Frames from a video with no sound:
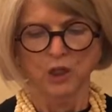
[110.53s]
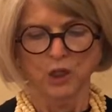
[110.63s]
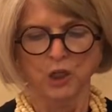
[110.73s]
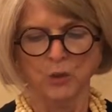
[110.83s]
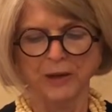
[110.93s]

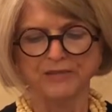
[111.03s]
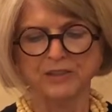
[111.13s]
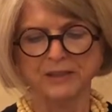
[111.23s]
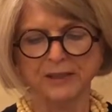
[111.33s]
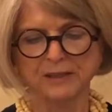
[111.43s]
Whoever
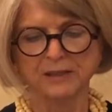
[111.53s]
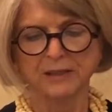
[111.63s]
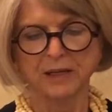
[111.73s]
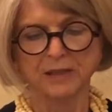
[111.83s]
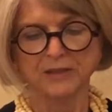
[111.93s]
doesn't
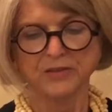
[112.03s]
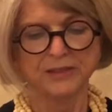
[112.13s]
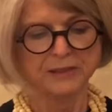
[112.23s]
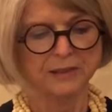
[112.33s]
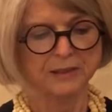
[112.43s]
honor the
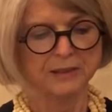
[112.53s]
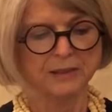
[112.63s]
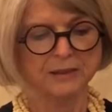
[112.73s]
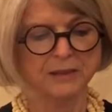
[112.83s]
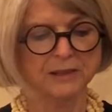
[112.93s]
Son
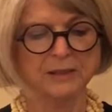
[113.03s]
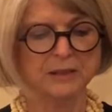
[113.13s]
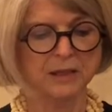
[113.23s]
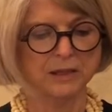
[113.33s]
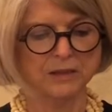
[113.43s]
doesn't
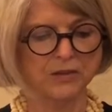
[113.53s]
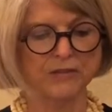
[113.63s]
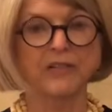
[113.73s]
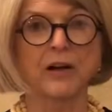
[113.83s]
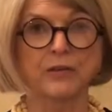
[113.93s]
honor the
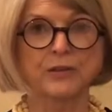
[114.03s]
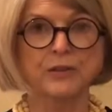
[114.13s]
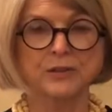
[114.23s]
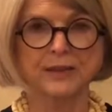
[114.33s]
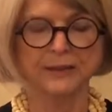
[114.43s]
Father who
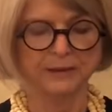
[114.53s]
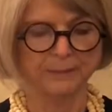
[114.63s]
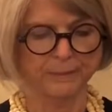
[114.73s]
sent him.